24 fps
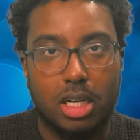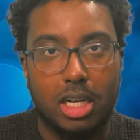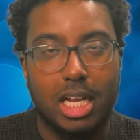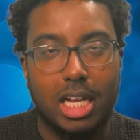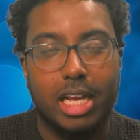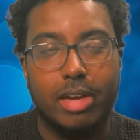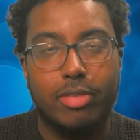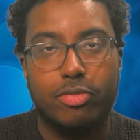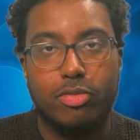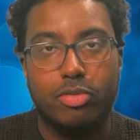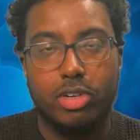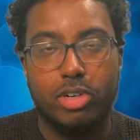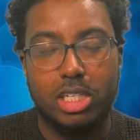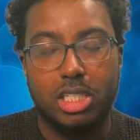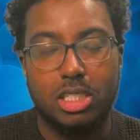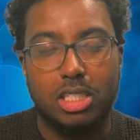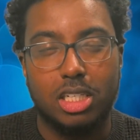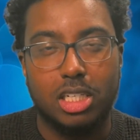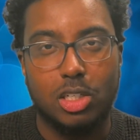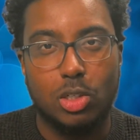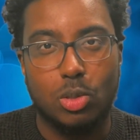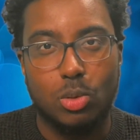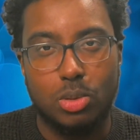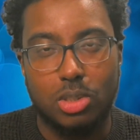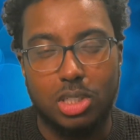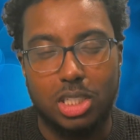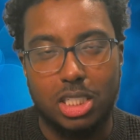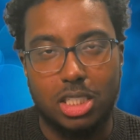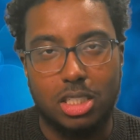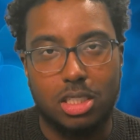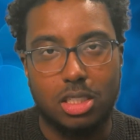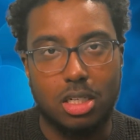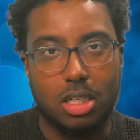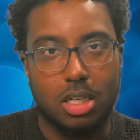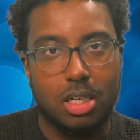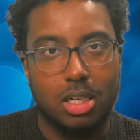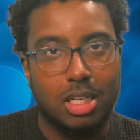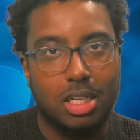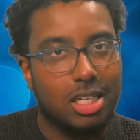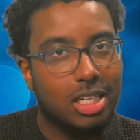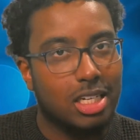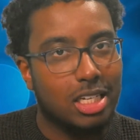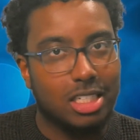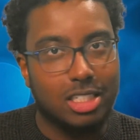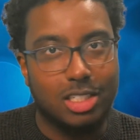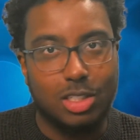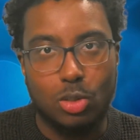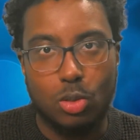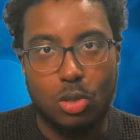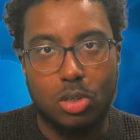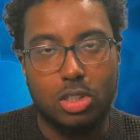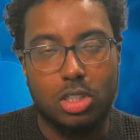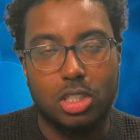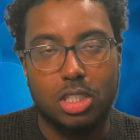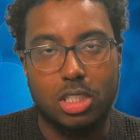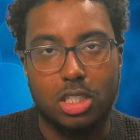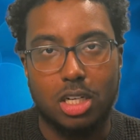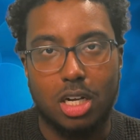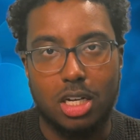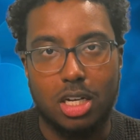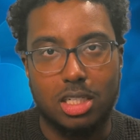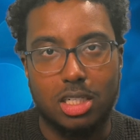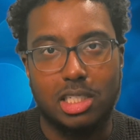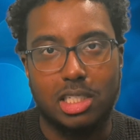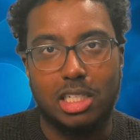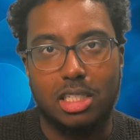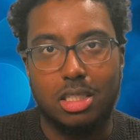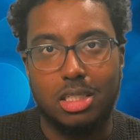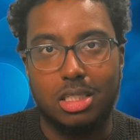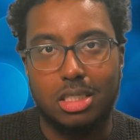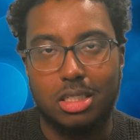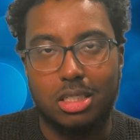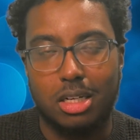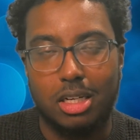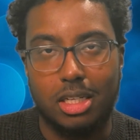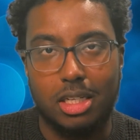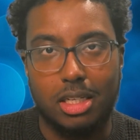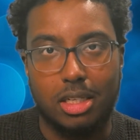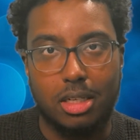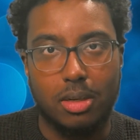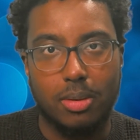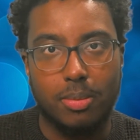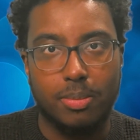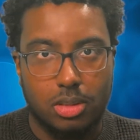every single season. It's not just us in this league.